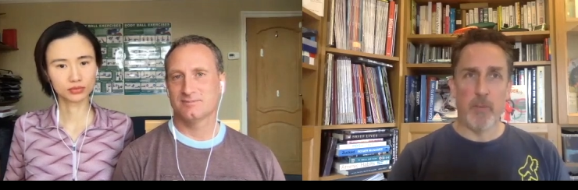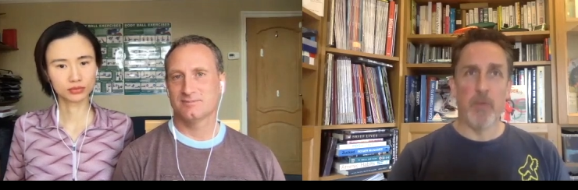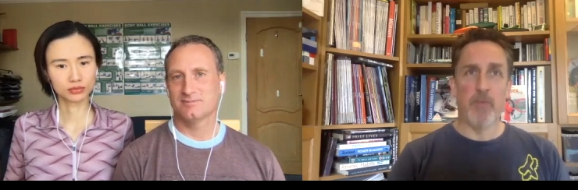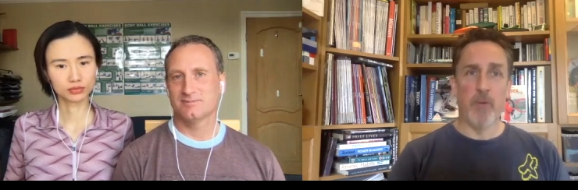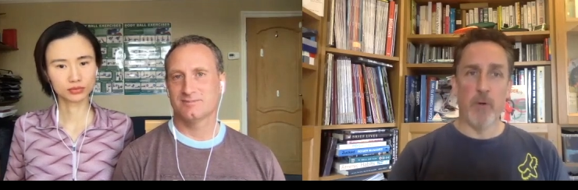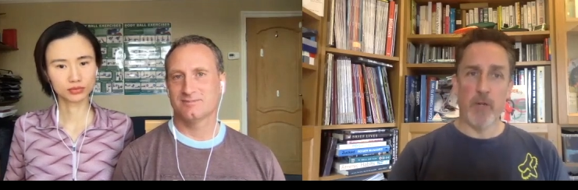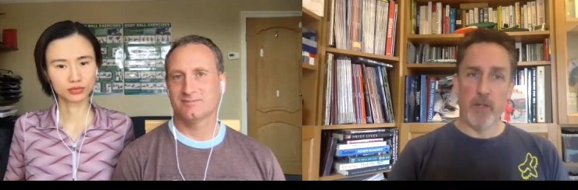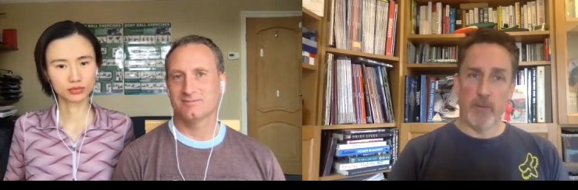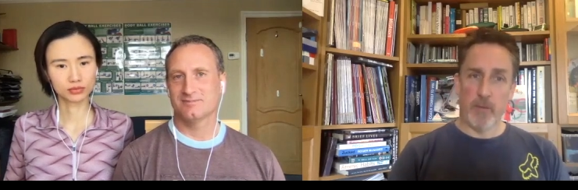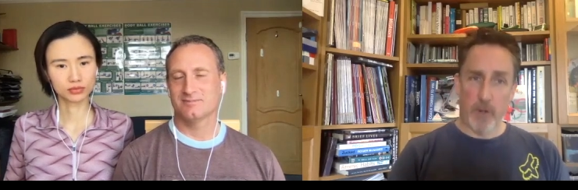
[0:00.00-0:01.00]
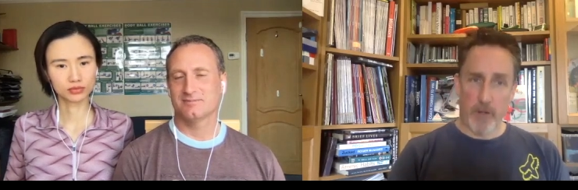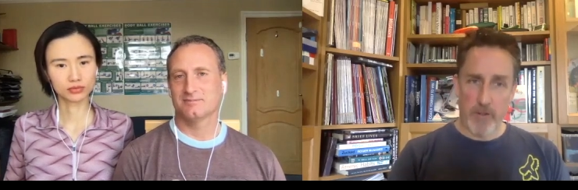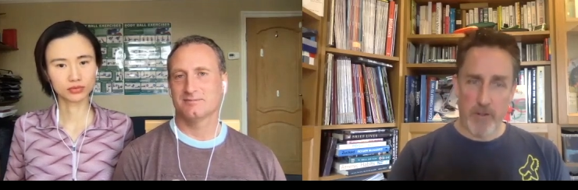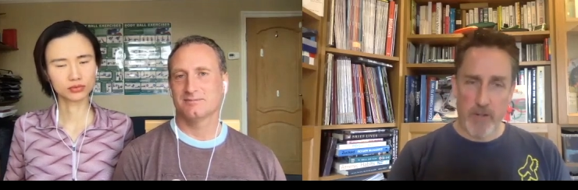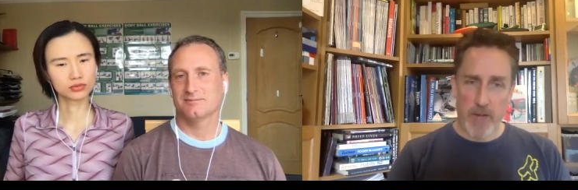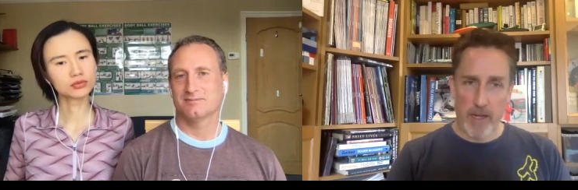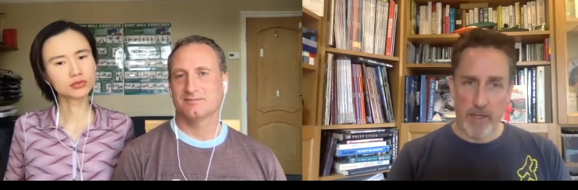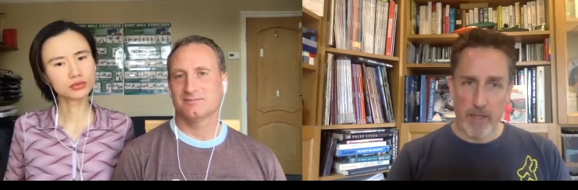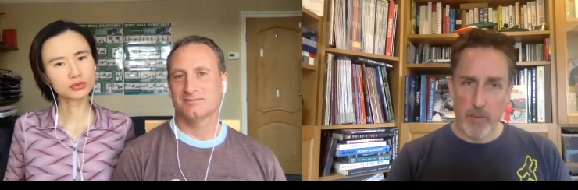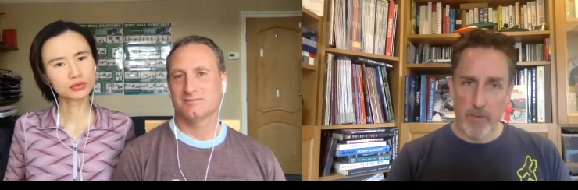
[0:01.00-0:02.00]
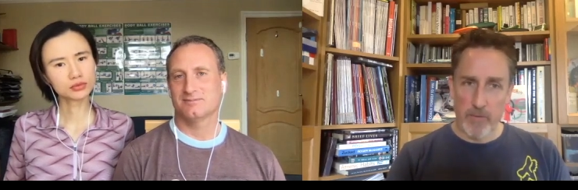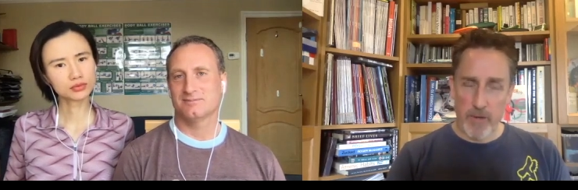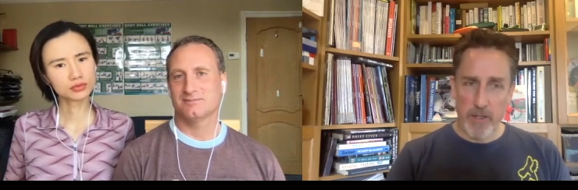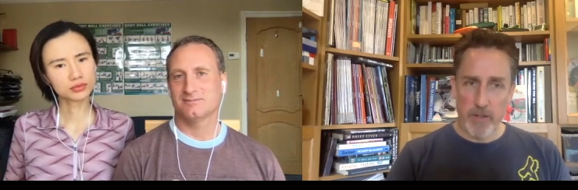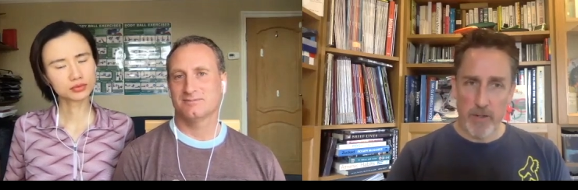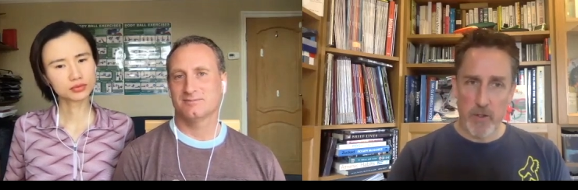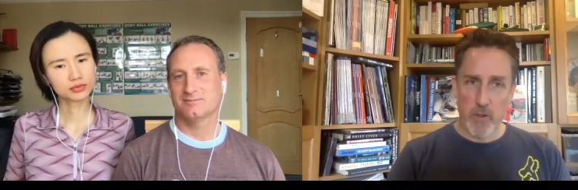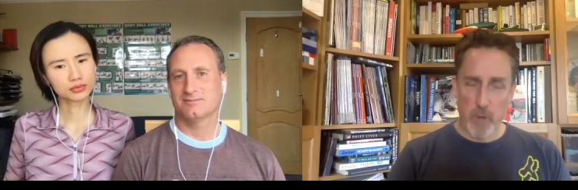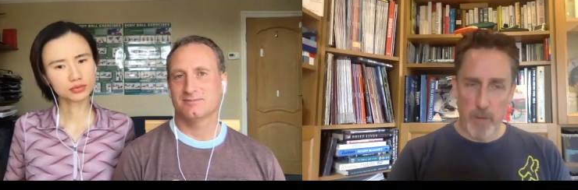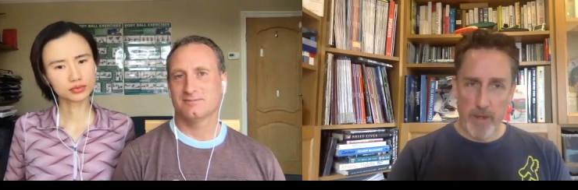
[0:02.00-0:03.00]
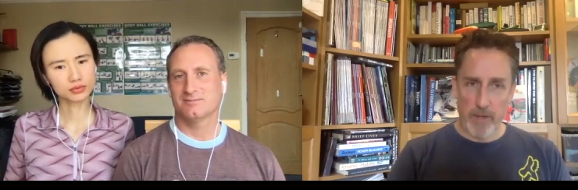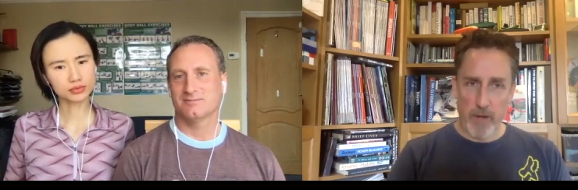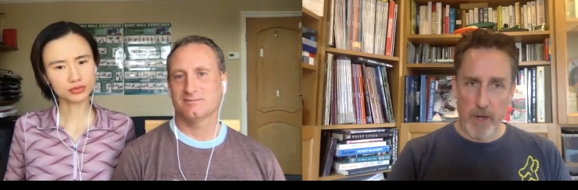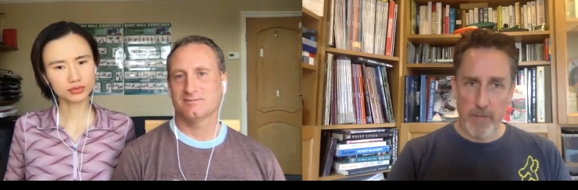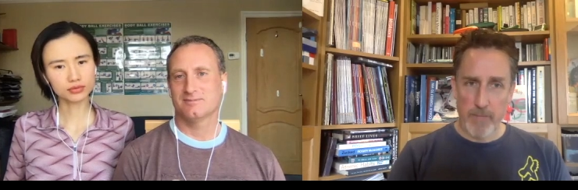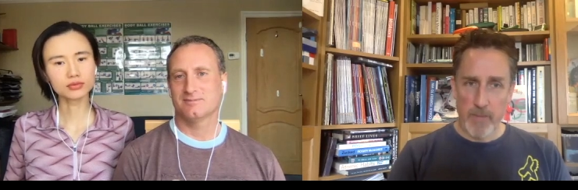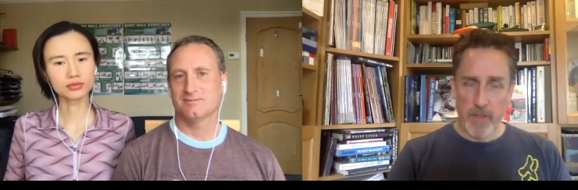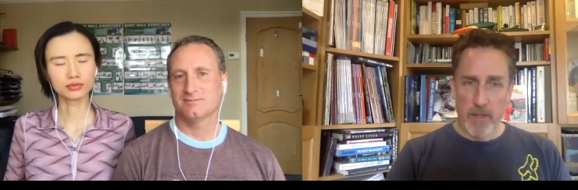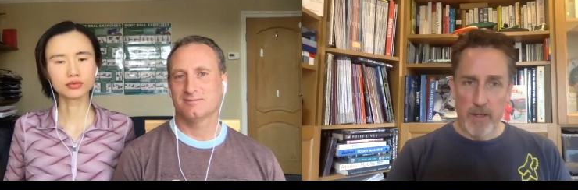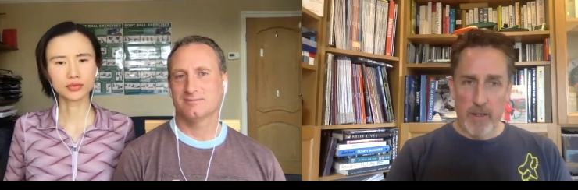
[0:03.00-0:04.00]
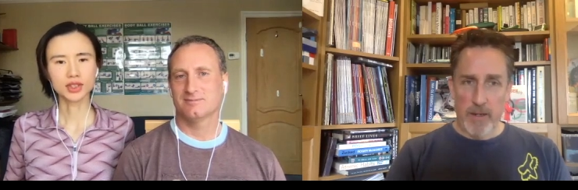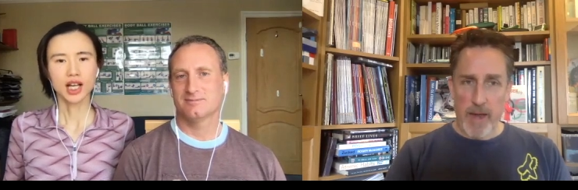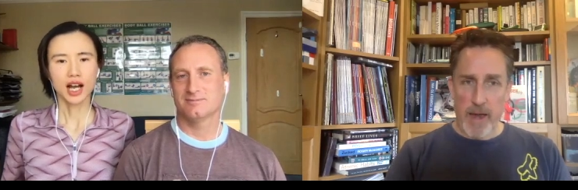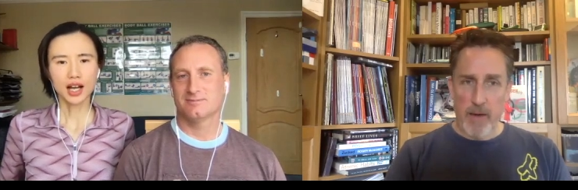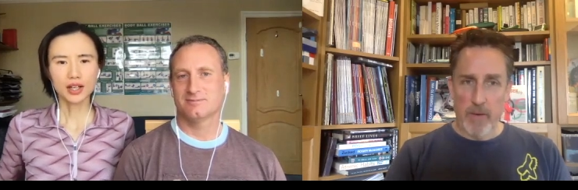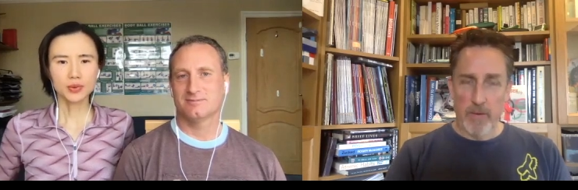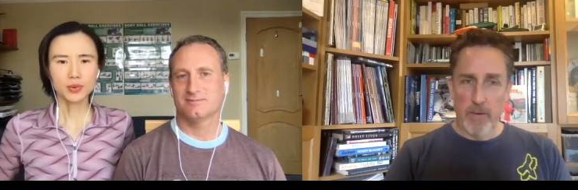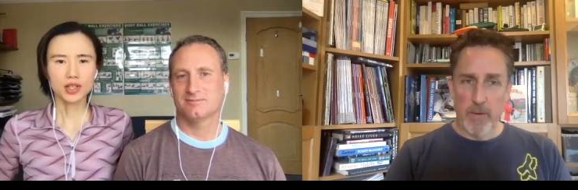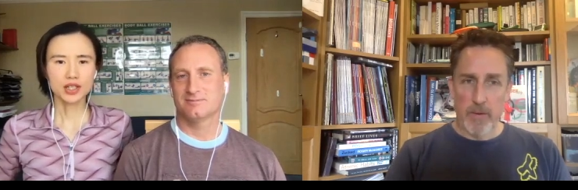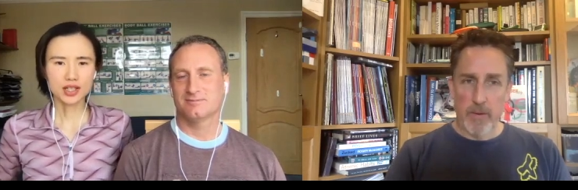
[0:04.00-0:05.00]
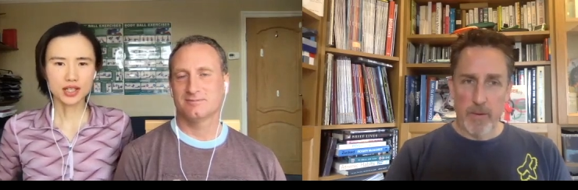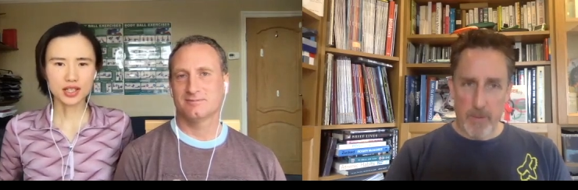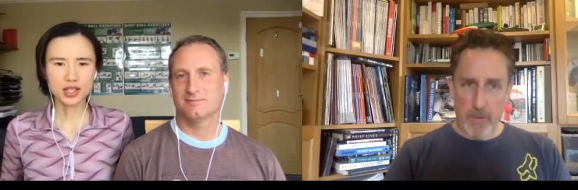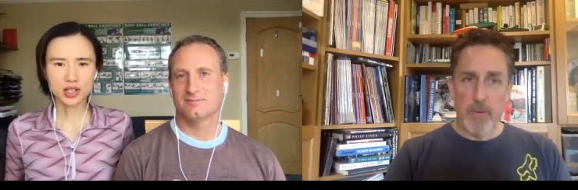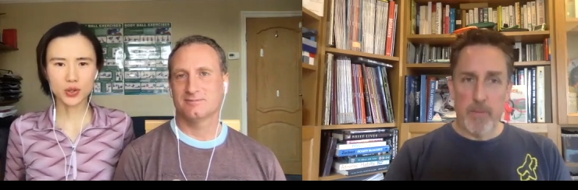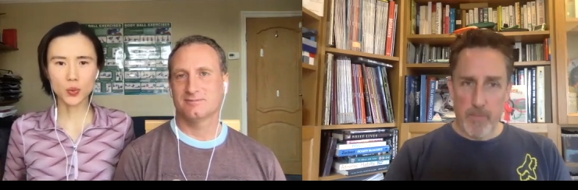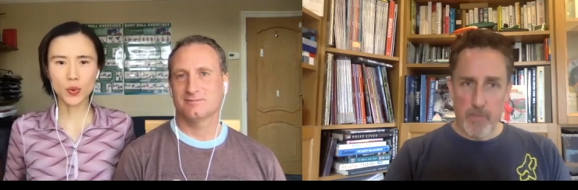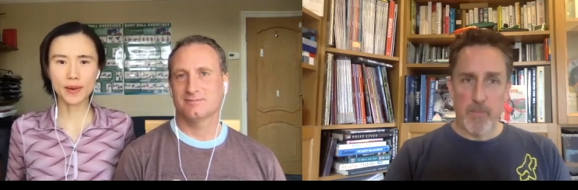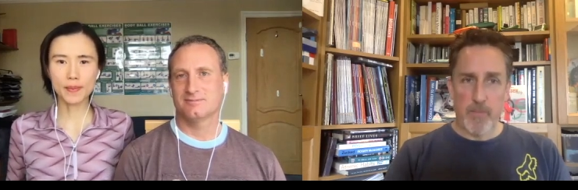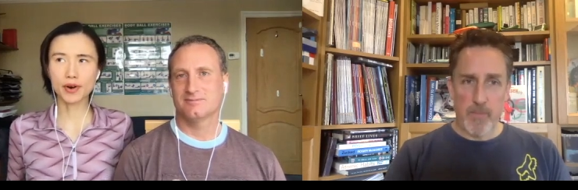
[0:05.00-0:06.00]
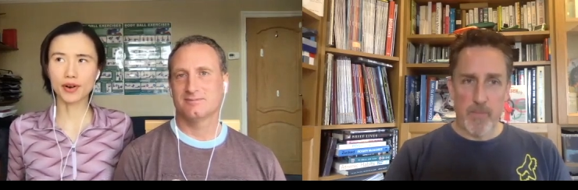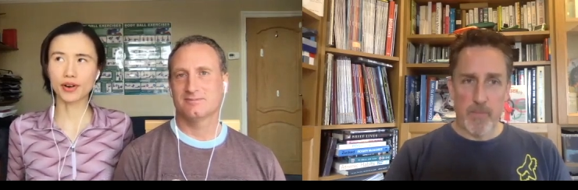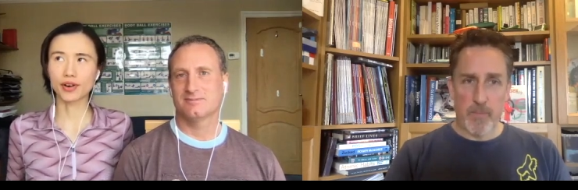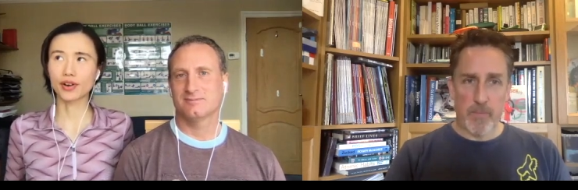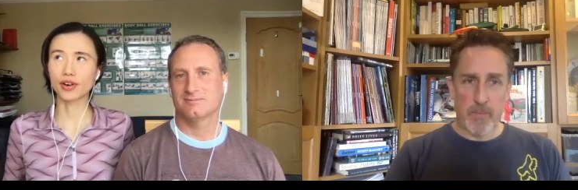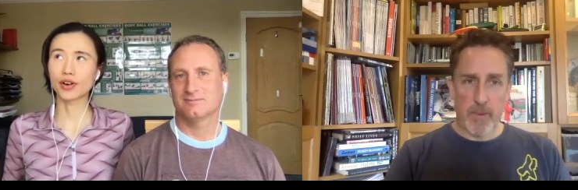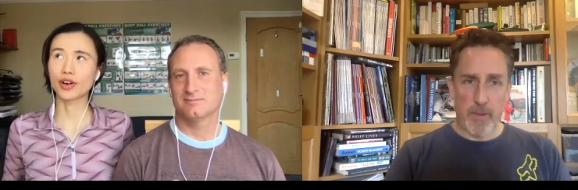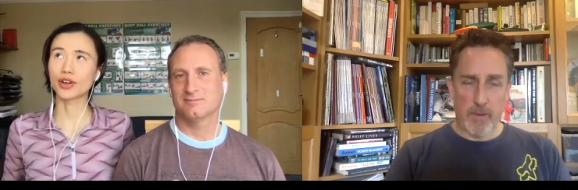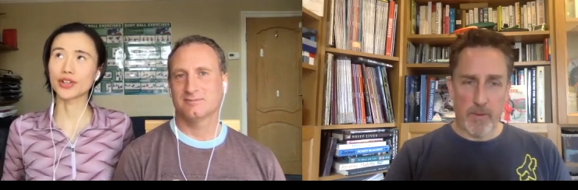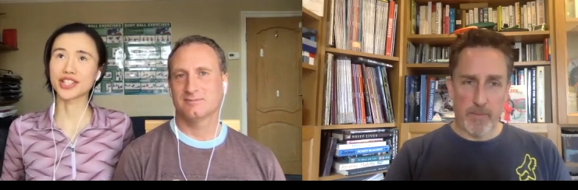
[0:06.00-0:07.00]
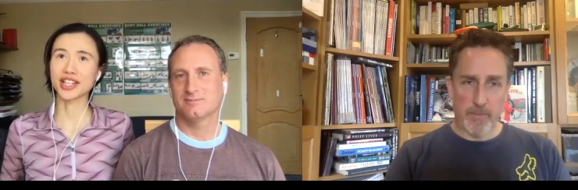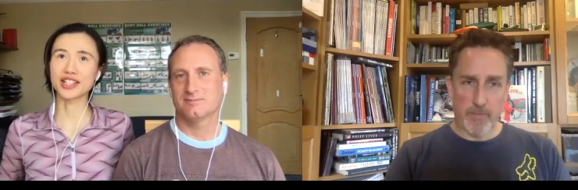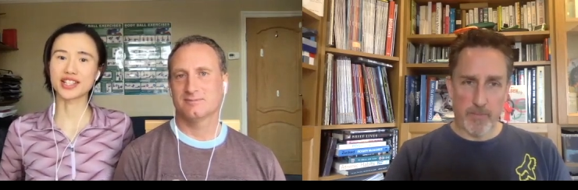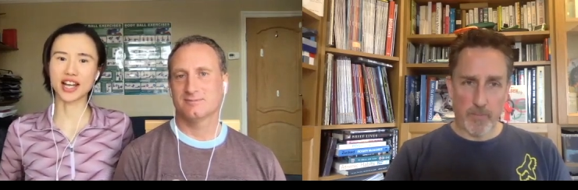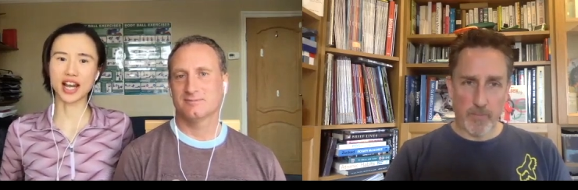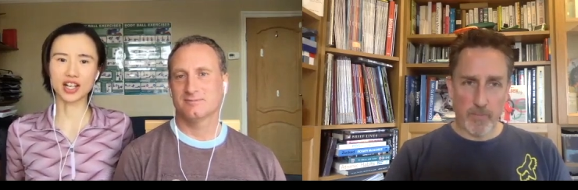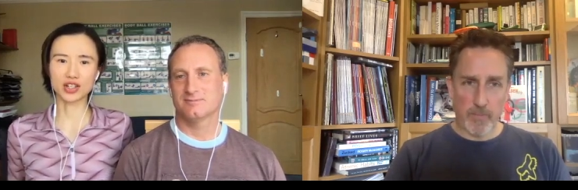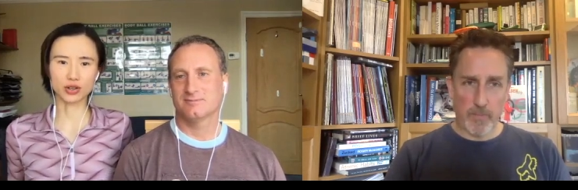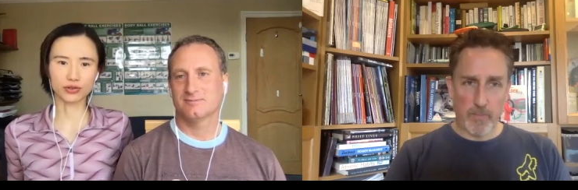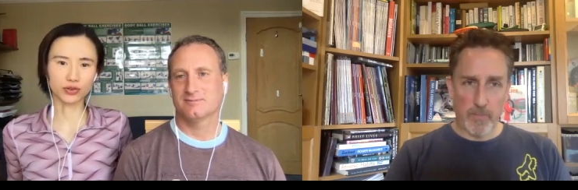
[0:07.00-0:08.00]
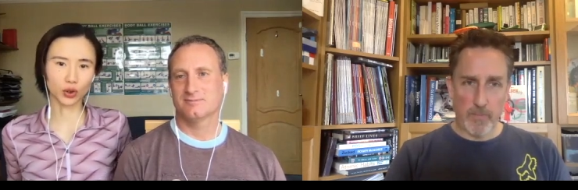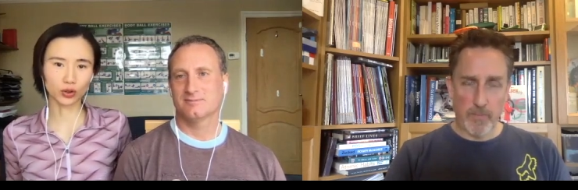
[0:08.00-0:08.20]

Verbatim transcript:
Speaker 1: Before you got into sailing, you were very good at swimming, right? Now, I
Speaker 2: was a swimmer uh, since the age of four or